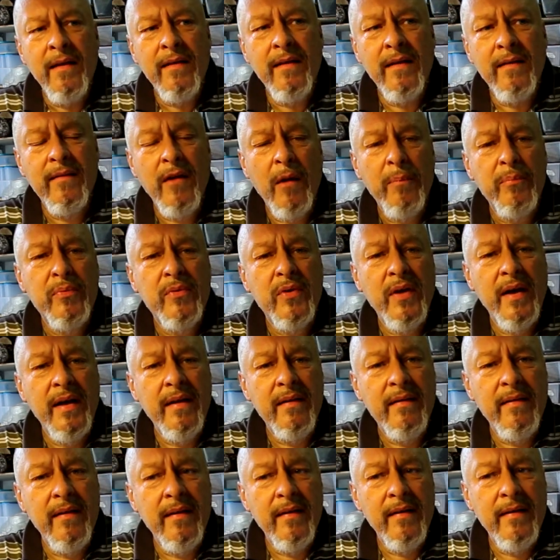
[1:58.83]
the
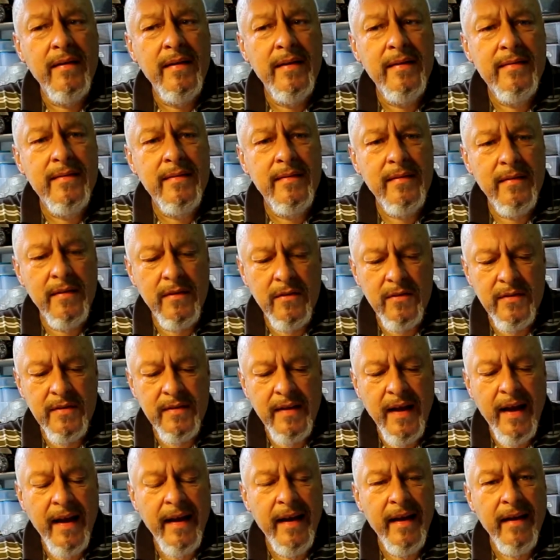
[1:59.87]
substrate uh, is
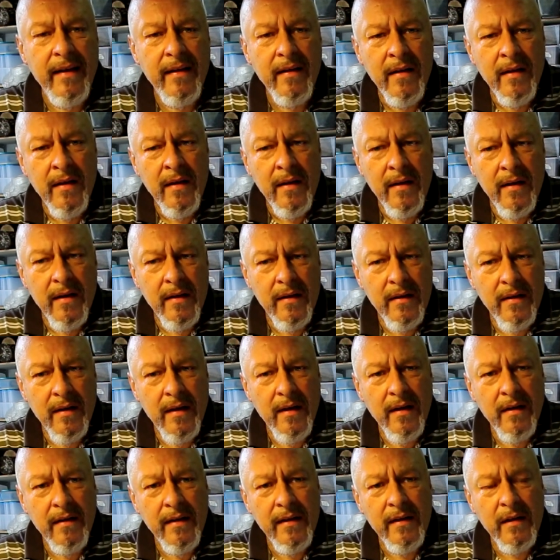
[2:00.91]
staying
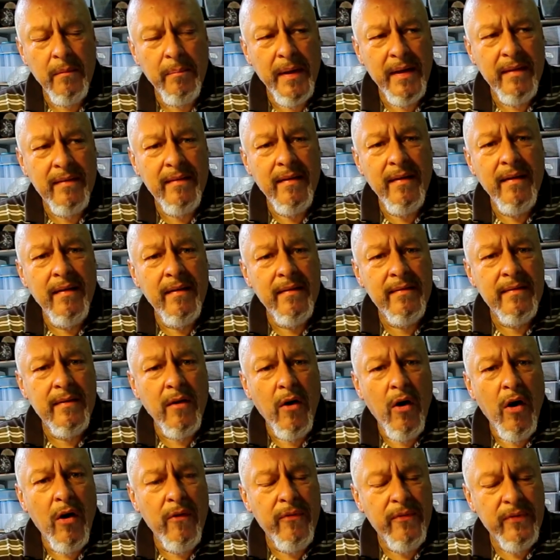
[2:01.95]
a, little bit uh,
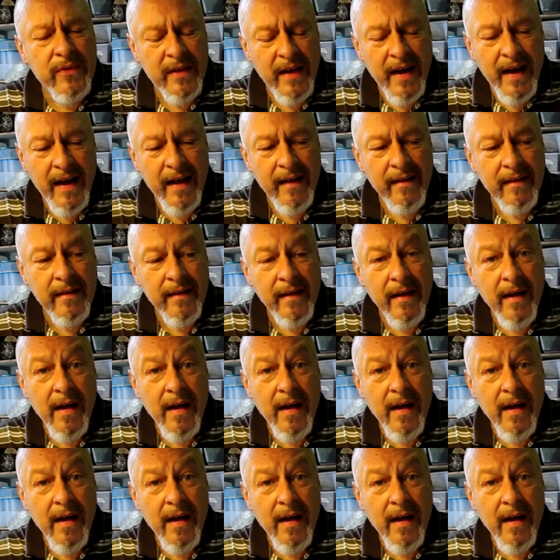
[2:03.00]
soft and